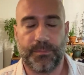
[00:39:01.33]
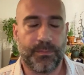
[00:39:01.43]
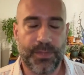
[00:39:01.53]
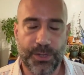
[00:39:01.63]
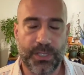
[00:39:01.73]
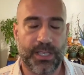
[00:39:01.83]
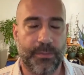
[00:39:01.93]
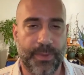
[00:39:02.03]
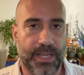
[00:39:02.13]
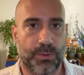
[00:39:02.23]
usually the
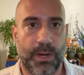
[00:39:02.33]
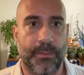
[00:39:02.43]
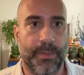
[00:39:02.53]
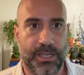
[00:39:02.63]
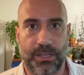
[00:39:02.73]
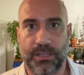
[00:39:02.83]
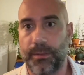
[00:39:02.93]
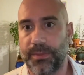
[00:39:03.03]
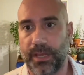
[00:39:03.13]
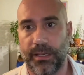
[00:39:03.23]
best way to measure
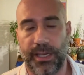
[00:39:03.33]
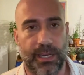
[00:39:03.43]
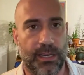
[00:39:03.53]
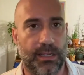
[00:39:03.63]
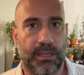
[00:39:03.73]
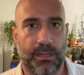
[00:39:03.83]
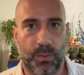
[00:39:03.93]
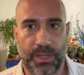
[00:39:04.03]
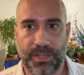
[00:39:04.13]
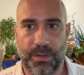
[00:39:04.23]
something
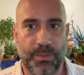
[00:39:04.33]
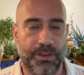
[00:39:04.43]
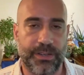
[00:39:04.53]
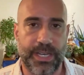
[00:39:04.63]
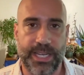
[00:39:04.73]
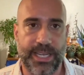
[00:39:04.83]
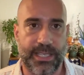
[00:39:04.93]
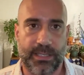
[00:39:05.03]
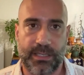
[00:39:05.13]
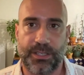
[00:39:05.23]
with community
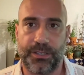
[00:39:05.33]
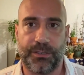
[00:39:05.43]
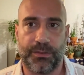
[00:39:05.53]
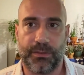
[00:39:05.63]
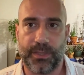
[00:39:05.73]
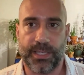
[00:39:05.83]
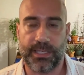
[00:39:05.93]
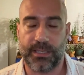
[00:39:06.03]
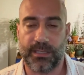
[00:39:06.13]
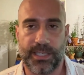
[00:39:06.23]
is to
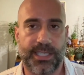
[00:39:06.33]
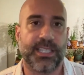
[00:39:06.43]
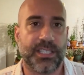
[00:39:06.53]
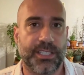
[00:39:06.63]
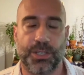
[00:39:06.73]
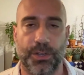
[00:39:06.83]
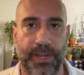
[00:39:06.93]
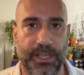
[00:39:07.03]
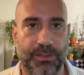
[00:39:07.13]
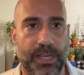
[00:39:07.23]
essentially
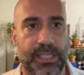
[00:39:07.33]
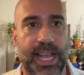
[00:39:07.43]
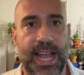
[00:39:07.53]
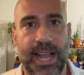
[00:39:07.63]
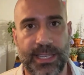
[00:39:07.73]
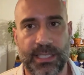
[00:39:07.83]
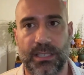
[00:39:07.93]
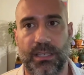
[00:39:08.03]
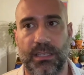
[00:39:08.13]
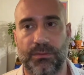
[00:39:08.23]
surveys, right? To
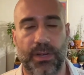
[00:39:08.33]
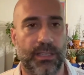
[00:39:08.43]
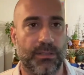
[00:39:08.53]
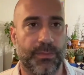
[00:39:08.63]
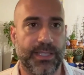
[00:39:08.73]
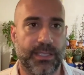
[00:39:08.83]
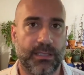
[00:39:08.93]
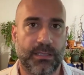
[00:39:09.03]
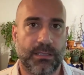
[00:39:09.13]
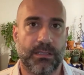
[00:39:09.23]
ask on a regular
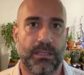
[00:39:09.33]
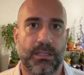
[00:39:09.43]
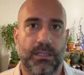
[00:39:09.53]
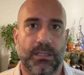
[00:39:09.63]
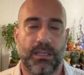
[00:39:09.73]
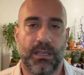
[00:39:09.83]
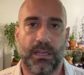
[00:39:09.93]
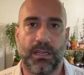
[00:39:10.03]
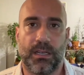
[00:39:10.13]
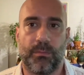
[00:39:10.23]
basis.
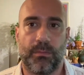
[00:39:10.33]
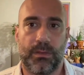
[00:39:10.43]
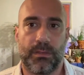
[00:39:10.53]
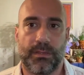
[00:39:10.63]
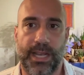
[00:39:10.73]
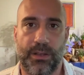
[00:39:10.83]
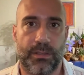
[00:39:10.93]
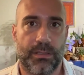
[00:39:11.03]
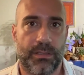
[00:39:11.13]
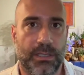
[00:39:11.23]

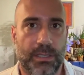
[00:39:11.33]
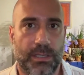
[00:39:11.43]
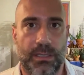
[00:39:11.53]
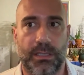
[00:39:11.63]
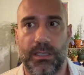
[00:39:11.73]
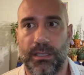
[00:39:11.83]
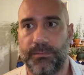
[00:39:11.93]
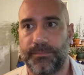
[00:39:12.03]
Now the